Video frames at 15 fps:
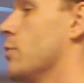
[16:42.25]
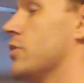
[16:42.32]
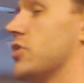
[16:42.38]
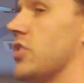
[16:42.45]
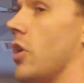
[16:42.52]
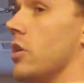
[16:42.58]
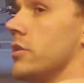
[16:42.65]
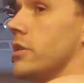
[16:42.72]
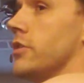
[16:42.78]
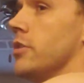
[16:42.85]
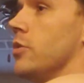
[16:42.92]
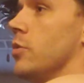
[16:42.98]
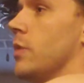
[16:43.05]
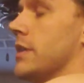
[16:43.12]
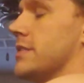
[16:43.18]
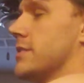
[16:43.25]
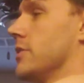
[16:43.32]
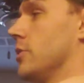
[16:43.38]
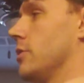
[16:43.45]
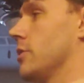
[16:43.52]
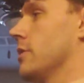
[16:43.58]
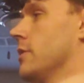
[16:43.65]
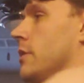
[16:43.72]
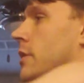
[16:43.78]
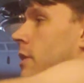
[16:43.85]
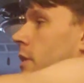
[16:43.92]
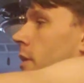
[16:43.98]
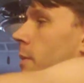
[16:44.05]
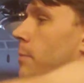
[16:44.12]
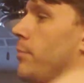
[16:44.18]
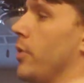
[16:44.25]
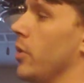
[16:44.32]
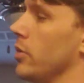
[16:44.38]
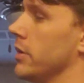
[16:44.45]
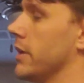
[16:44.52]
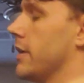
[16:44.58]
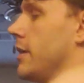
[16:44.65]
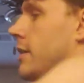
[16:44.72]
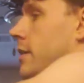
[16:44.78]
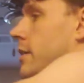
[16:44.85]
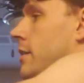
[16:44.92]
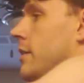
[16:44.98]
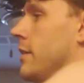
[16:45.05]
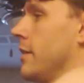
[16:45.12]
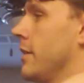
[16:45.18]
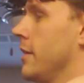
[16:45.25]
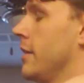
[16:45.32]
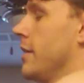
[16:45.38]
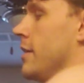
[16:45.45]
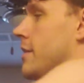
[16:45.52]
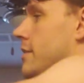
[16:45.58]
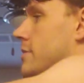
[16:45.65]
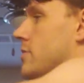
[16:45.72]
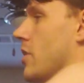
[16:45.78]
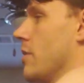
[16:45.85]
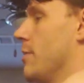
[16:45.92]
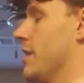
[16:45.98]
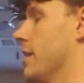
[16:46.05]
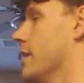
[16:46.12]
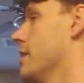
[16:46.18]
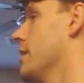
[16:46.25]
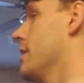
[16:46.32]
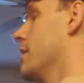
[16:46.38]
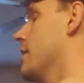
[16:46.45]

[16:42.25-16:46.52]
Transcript: which is hard to do and still pulling this arm in,